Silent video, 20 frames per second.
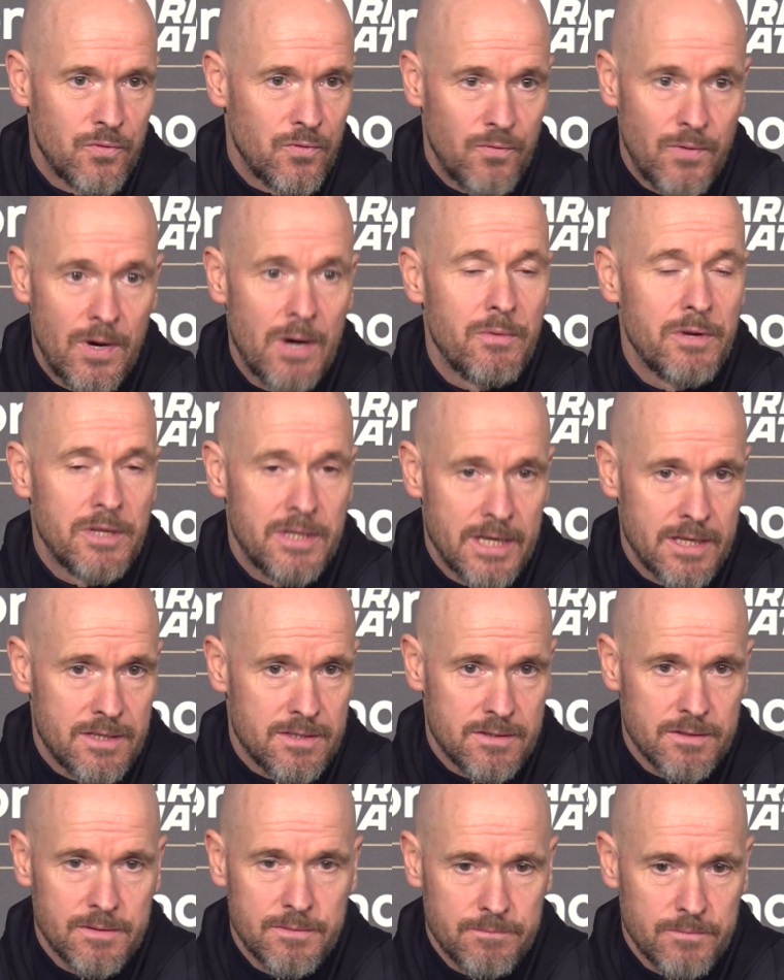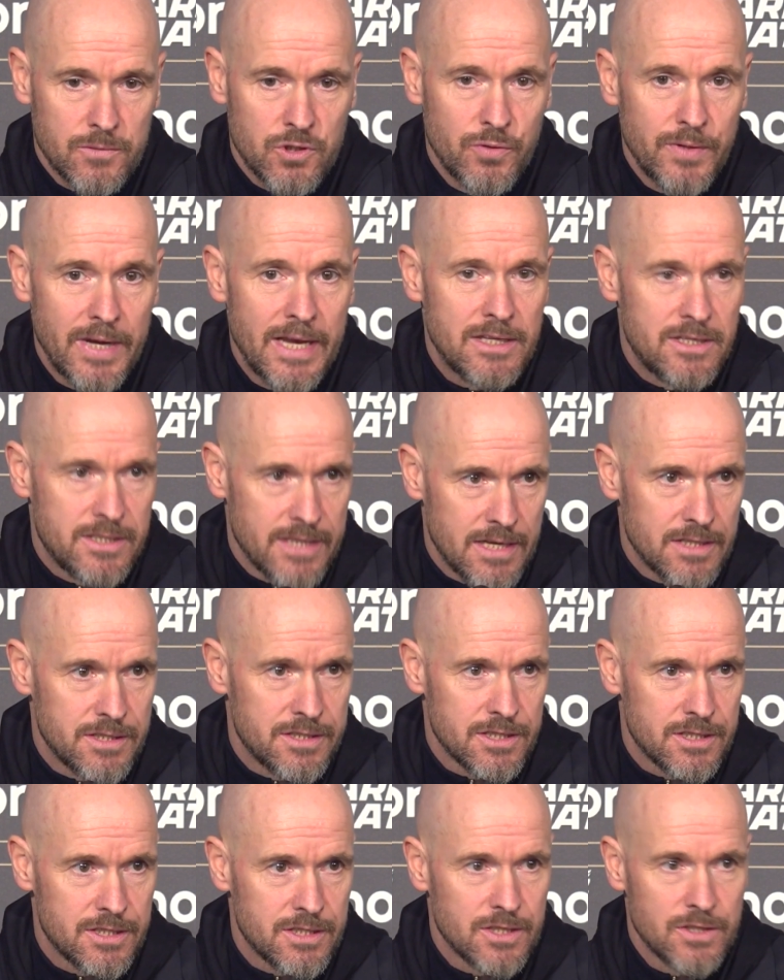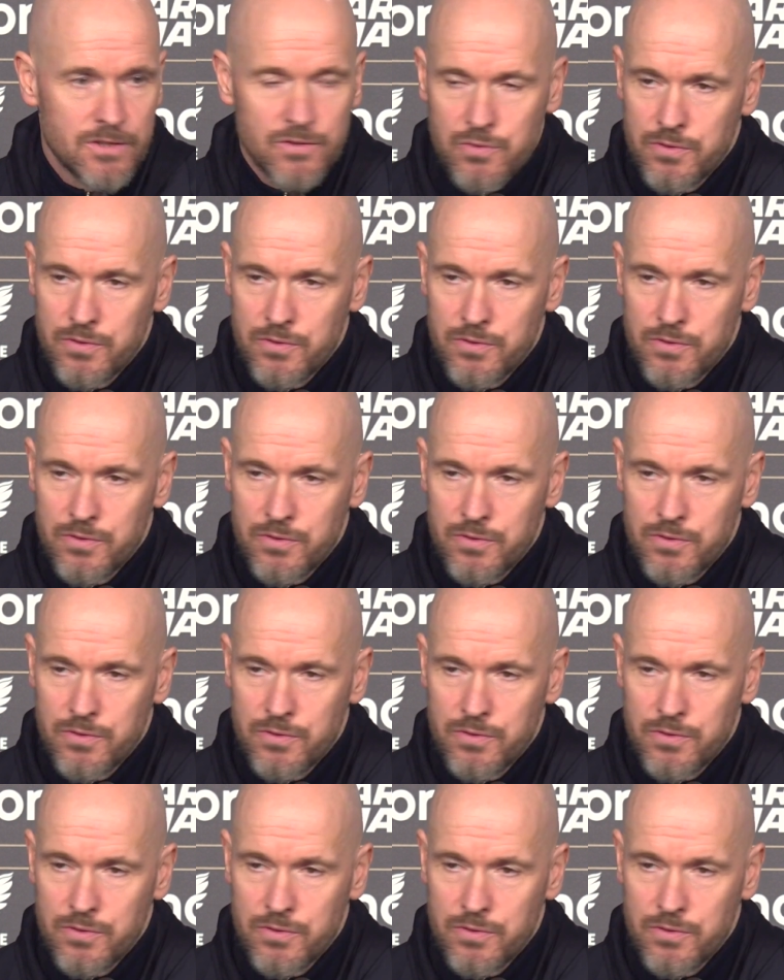where we did create chances.